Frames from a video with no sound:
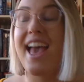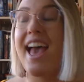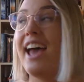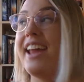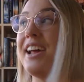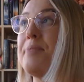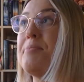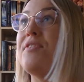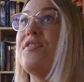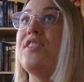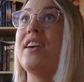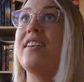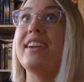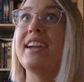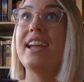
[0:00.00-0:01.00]
And I'm a
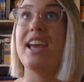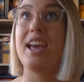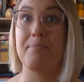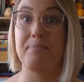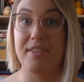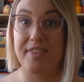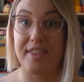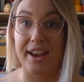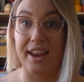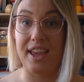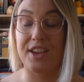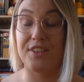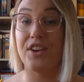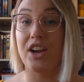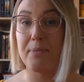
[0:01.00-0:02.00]
very
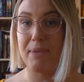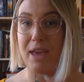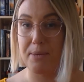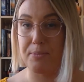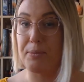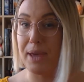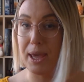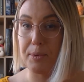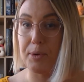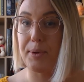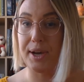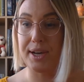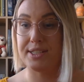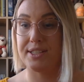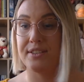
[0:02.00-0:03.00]
empathetic, very people
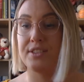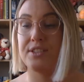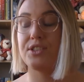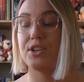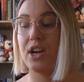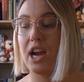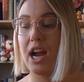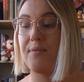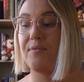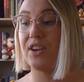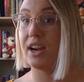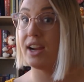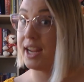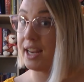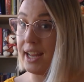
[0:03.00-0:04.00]
person. So I'm
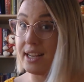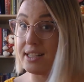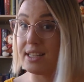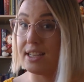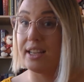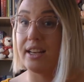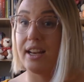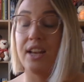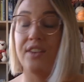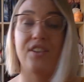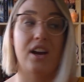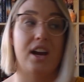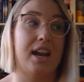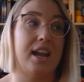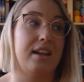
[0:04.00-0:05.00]
very connected and
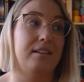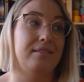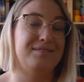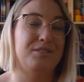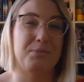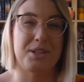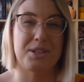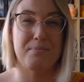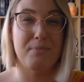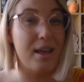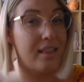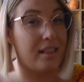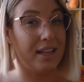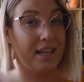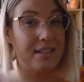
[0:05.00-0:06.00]
very almost
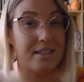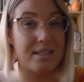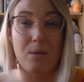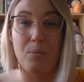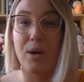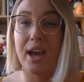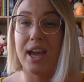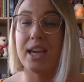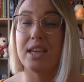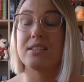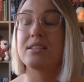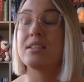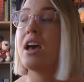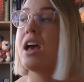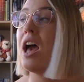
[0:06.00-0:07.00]
motherly in some ways.